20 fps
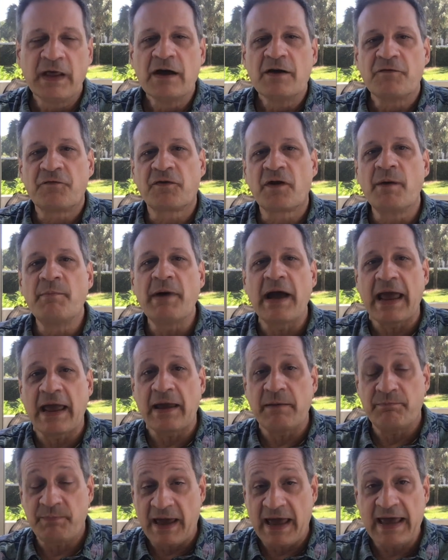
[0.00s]
from a
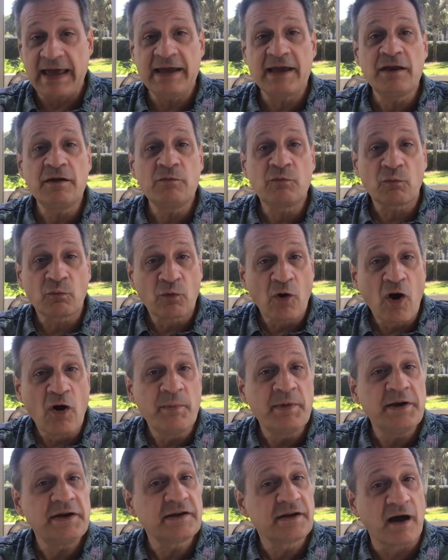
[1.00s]
pagan
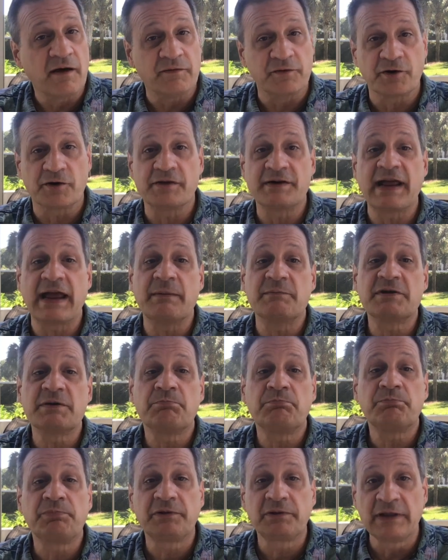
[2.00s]
Roman governor named
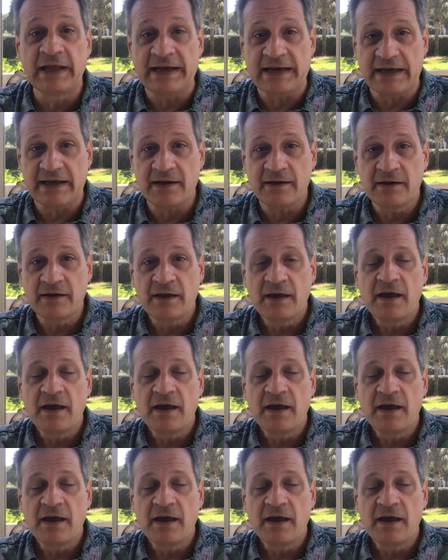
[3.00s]
Pliny.